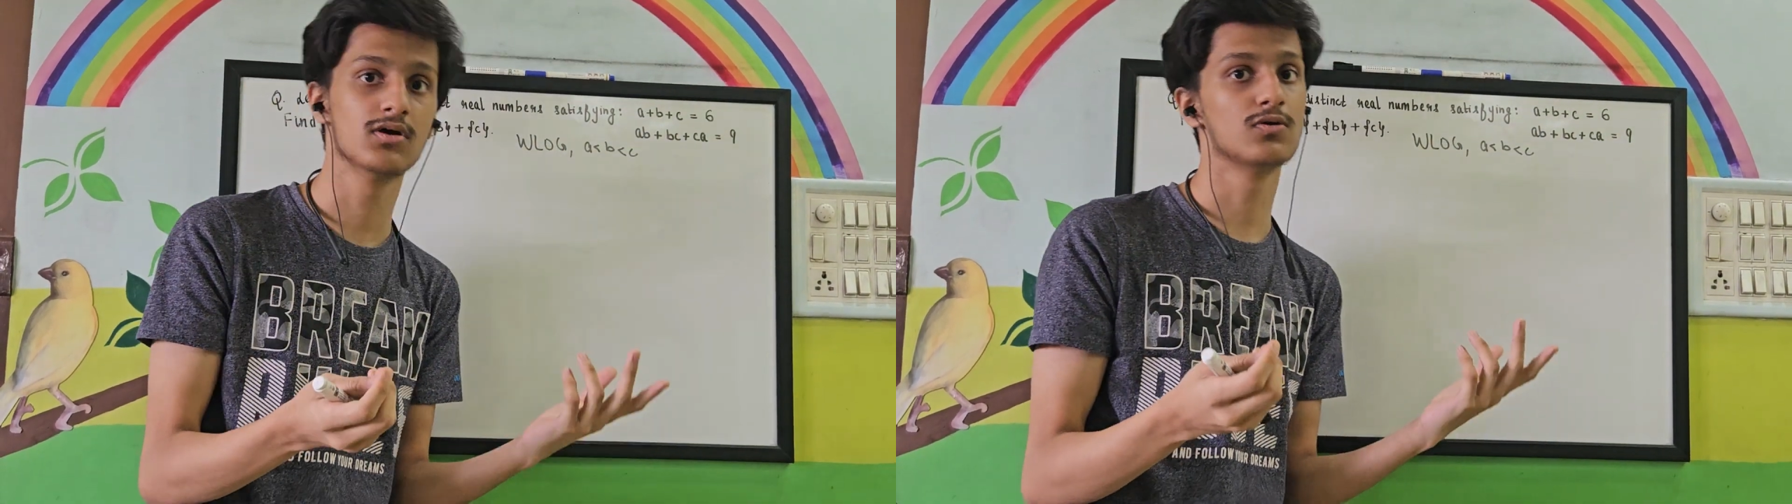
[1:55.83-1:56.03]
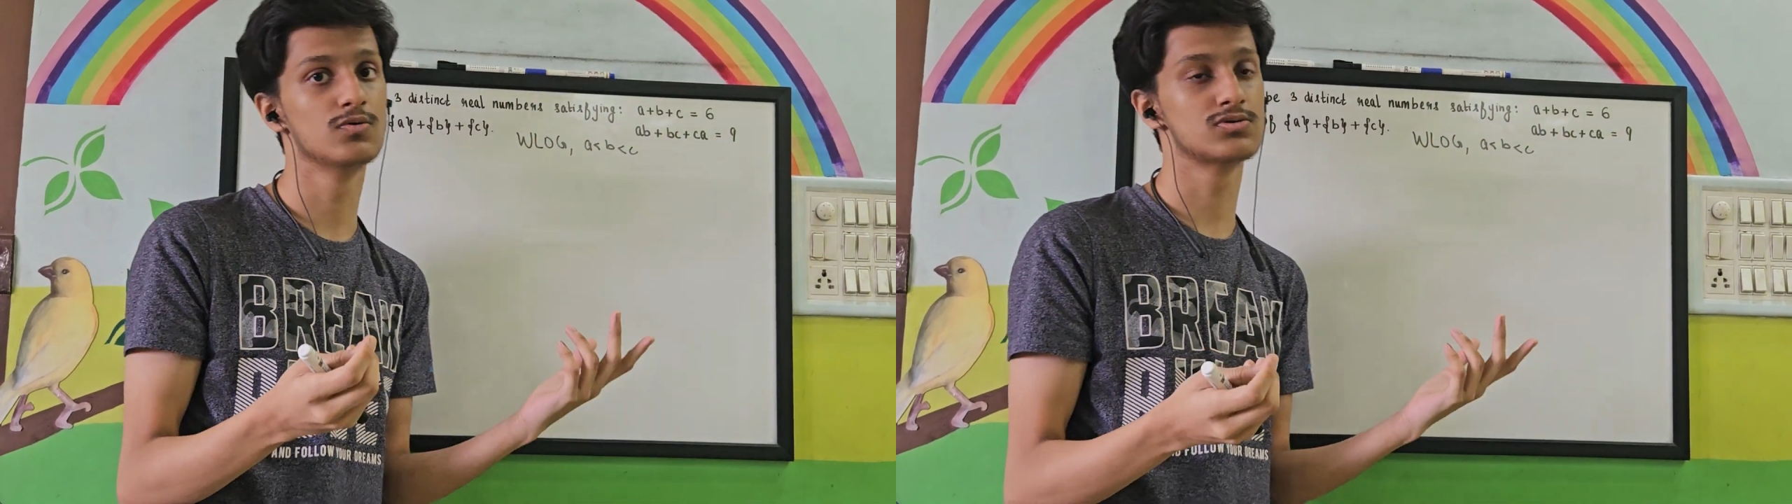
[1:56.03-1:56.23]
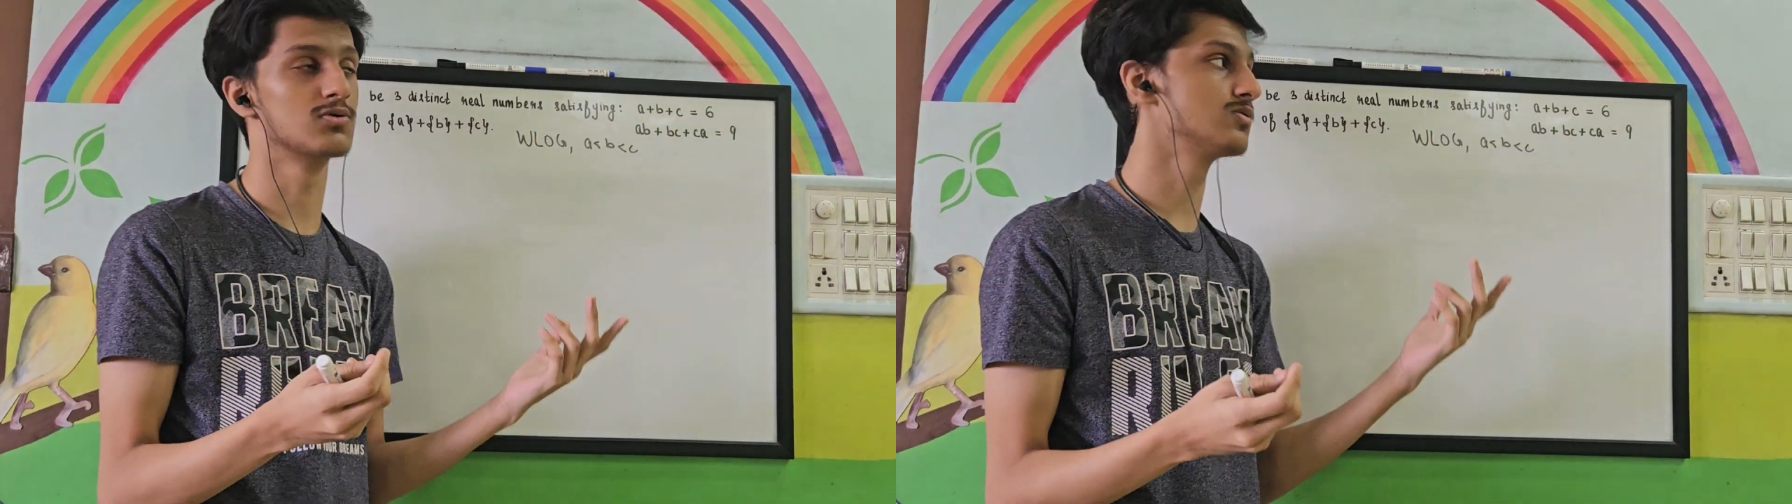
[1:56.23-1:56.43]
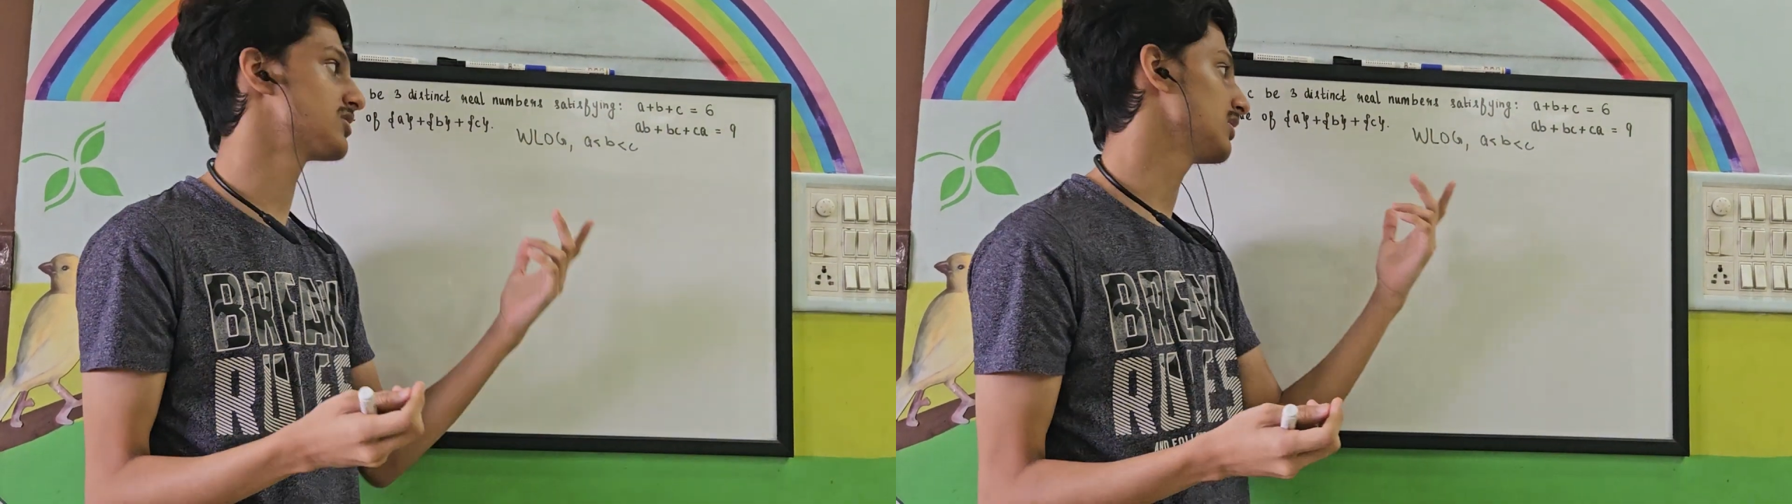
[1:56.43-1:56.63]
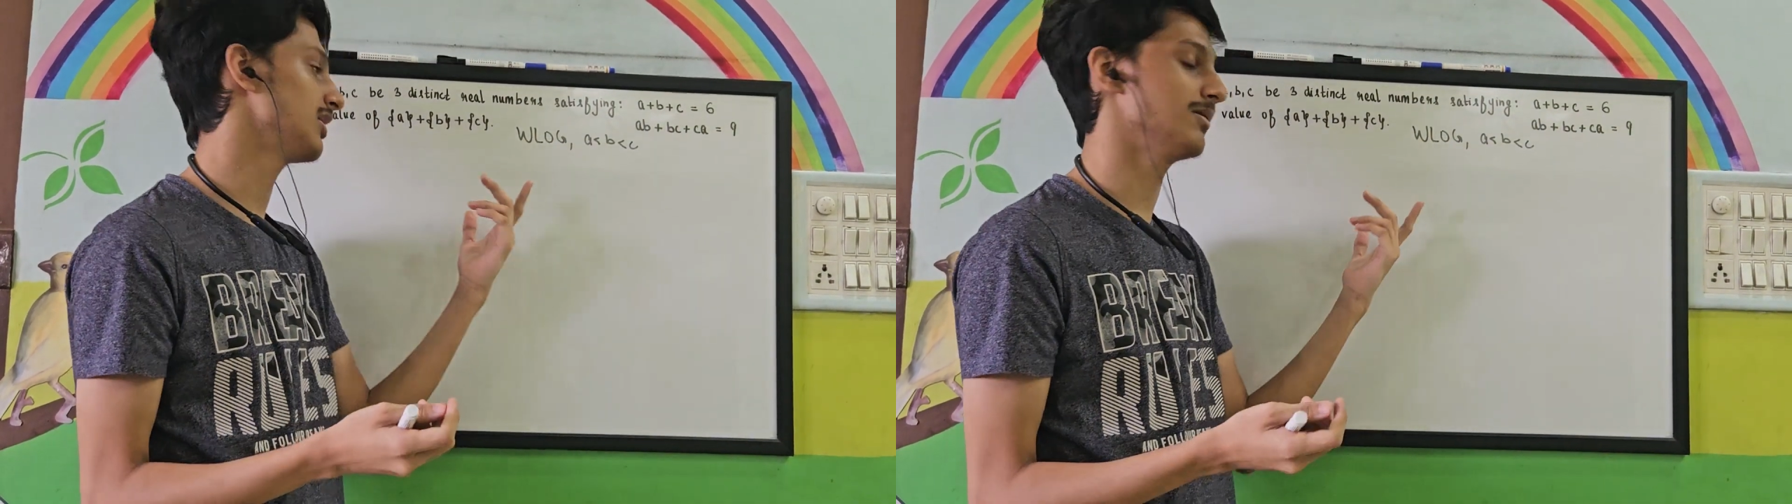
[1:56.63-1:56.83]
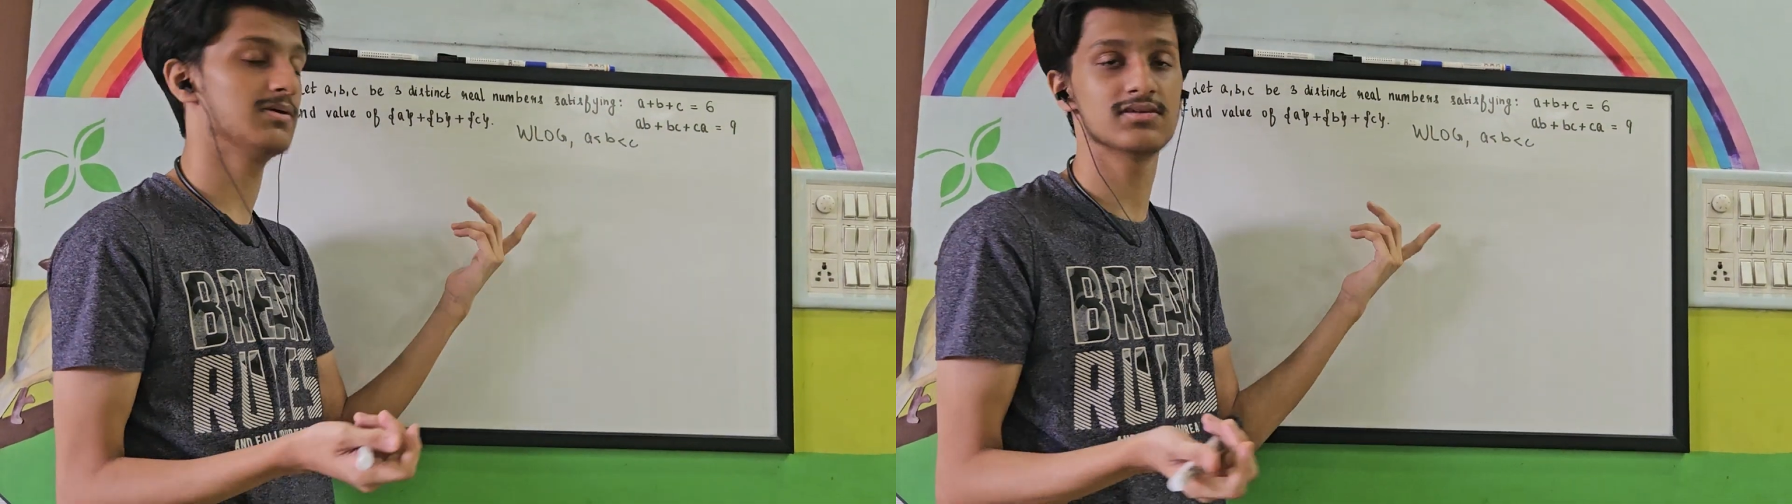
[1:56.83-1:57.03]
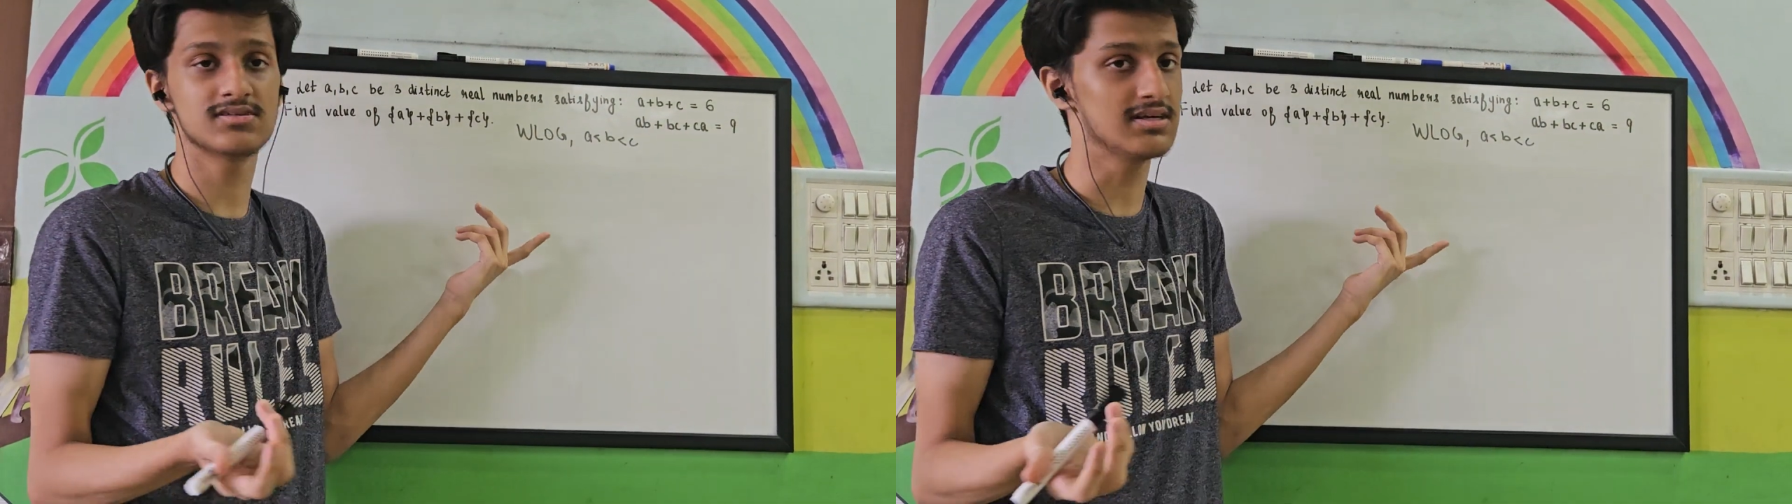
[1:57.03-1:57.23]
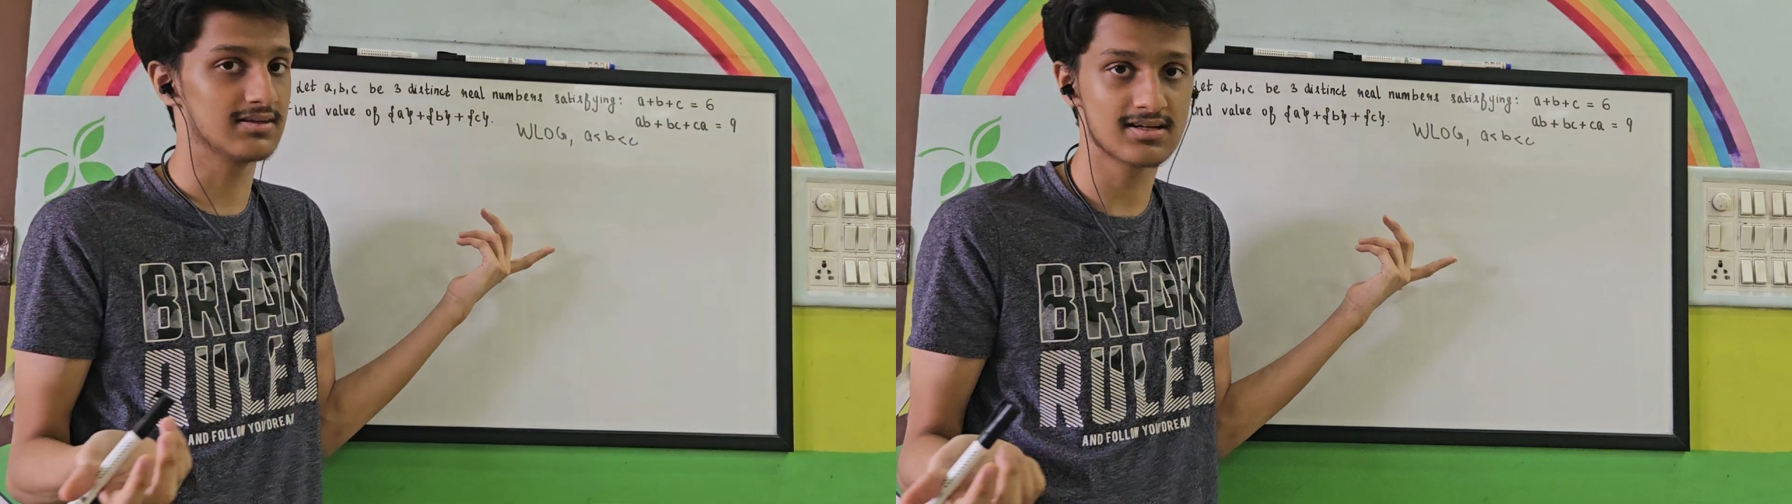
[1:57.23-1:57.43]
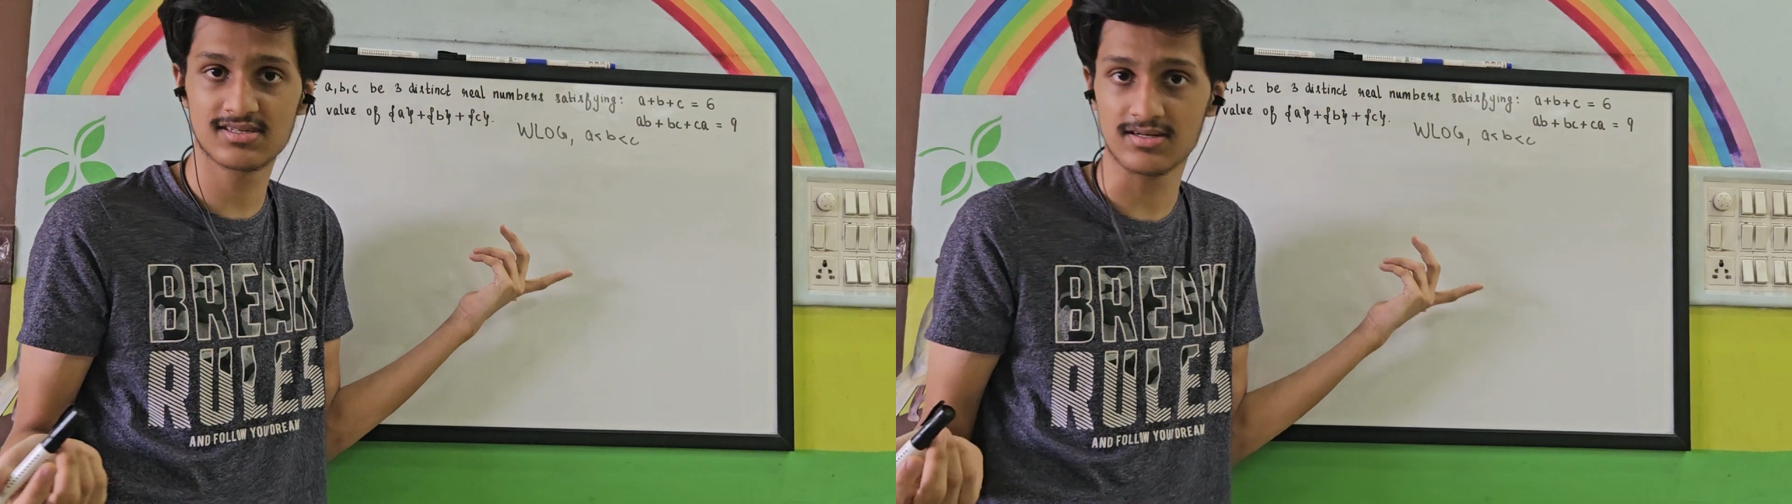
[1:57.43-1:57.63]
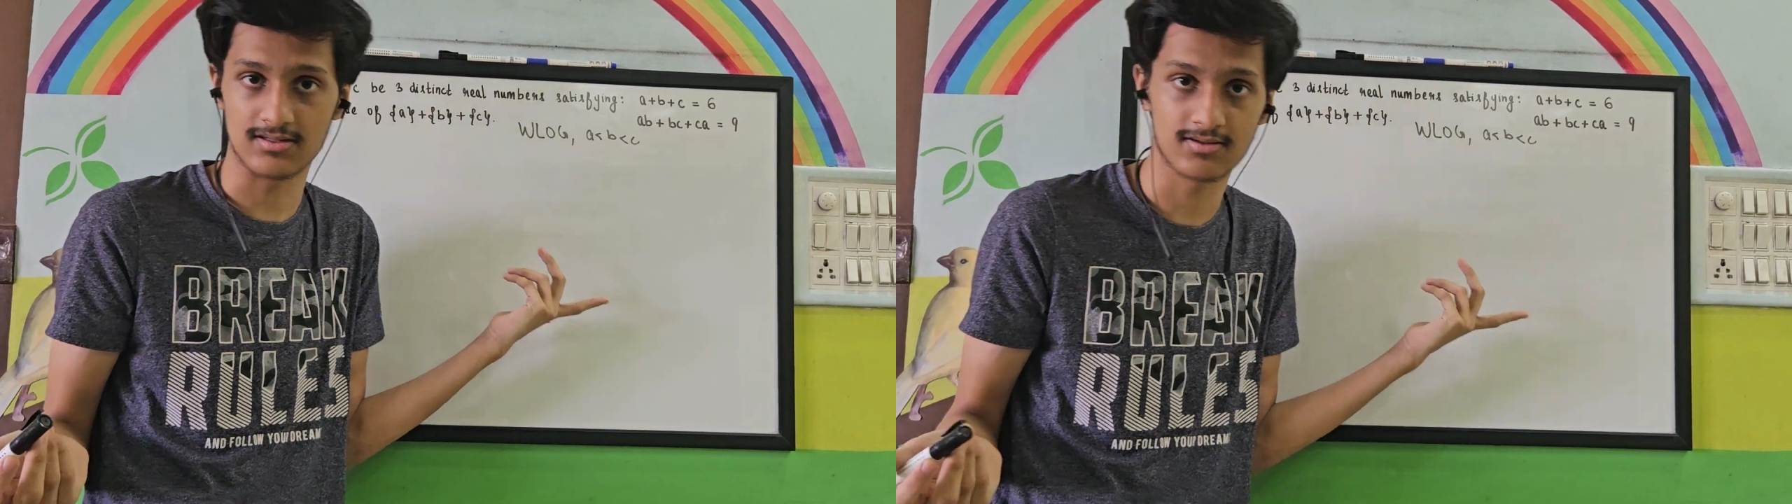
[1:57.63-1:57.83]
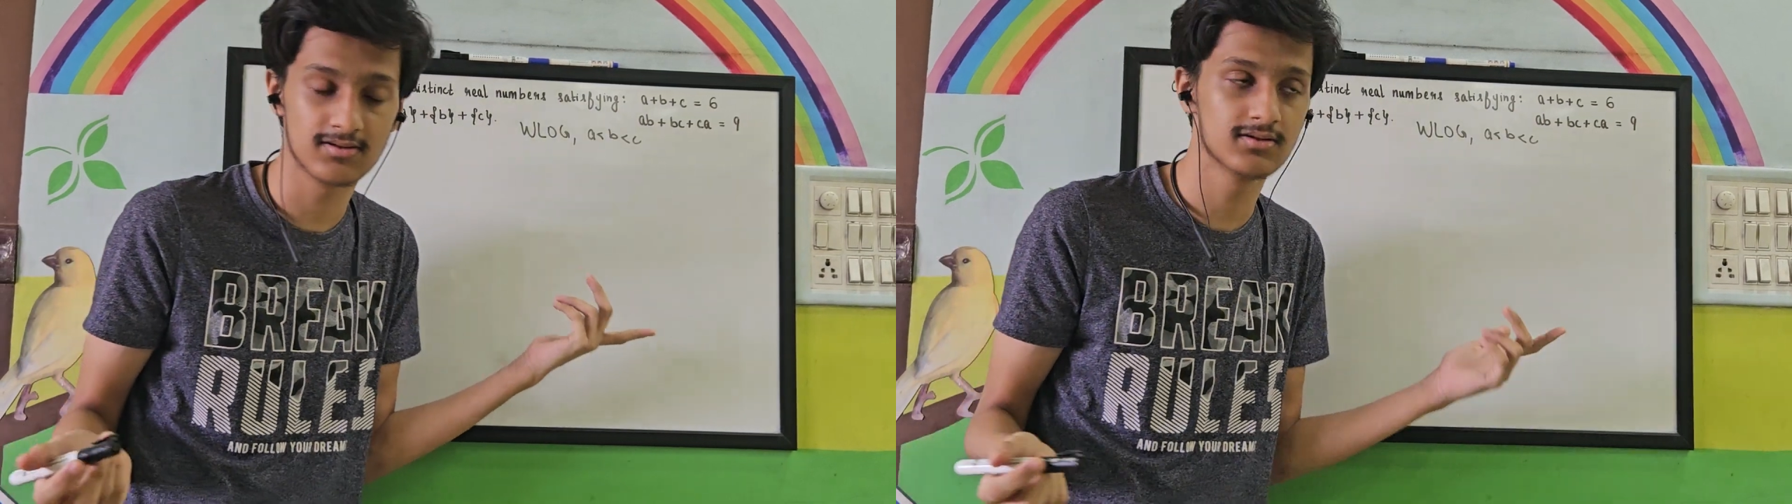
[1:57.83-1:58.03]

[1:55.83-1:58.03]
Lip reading: whose roots are A, B, and C. That's it.